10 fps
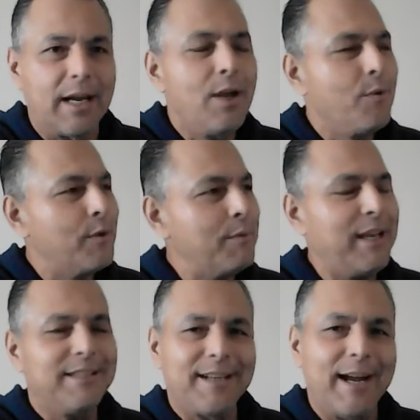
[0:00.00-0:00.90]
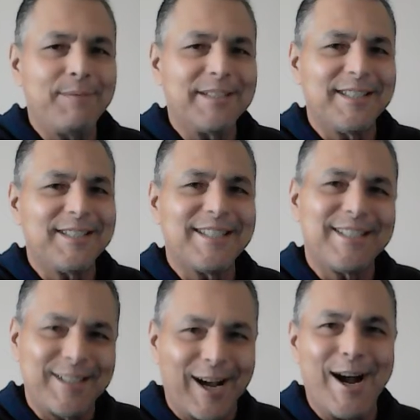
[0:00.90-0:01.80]
What do you mean? Time doesn't just
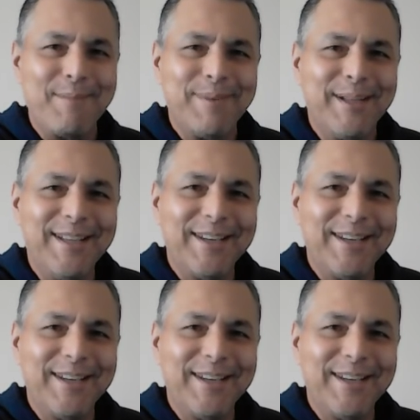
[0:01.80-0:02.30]
stop.